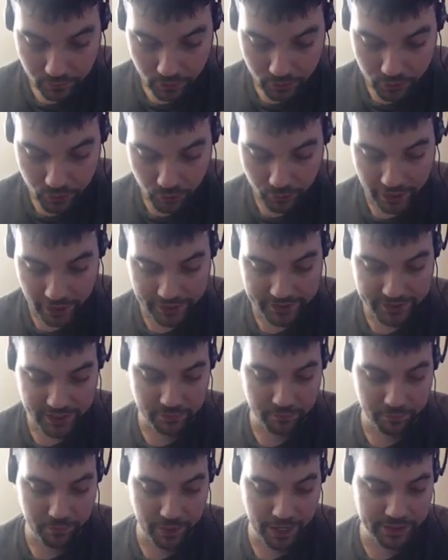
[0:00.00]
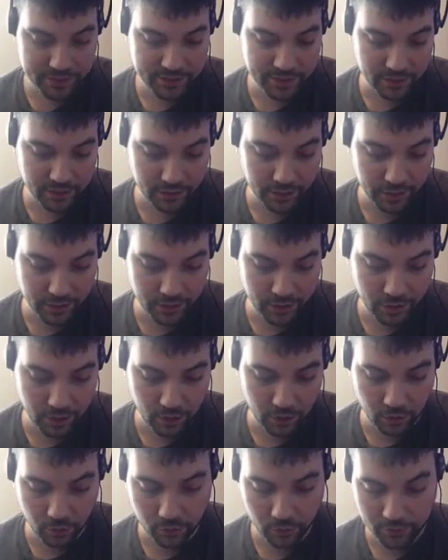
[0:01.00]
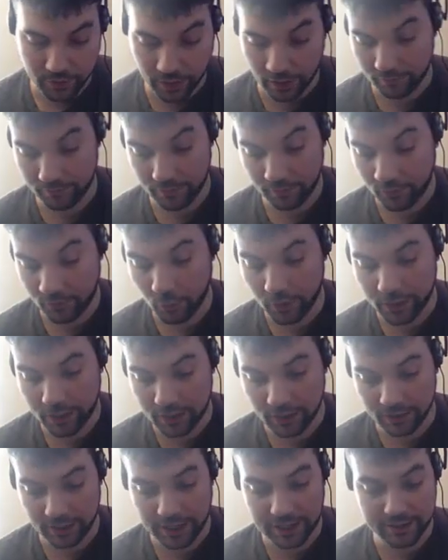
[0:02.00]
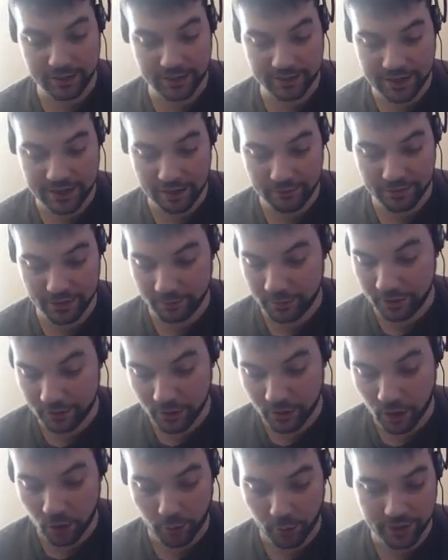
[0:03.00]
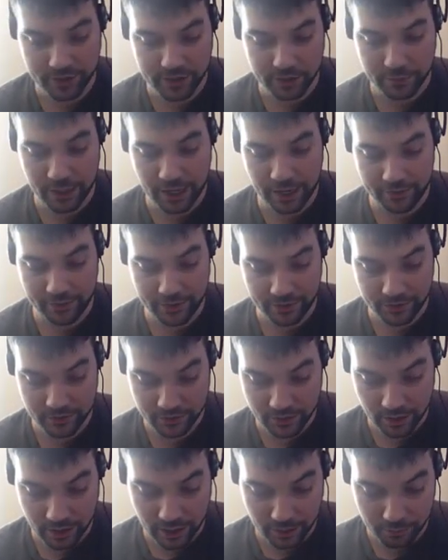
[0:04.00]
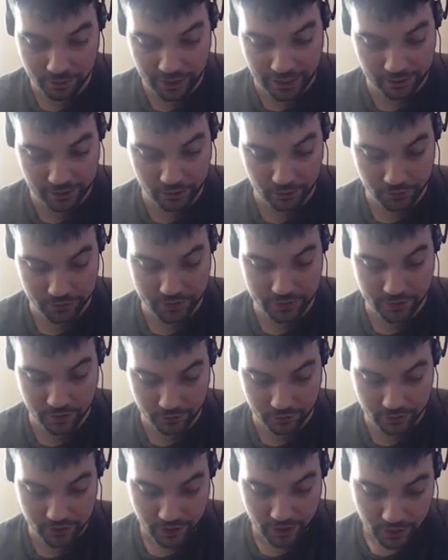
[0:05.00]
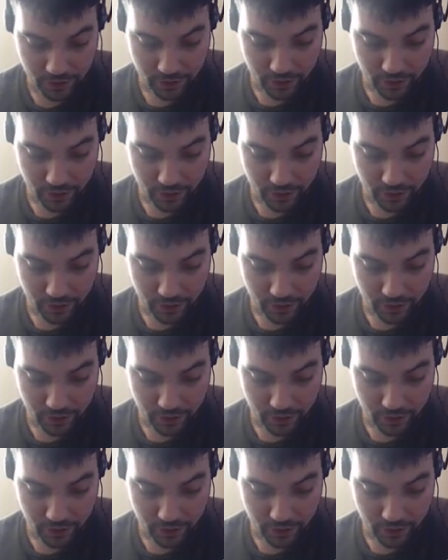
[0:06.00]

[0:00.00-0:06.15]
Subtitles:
you guys can basically go, if you want to collect these, obviously, I mean, there are ways to buy these black gold stones,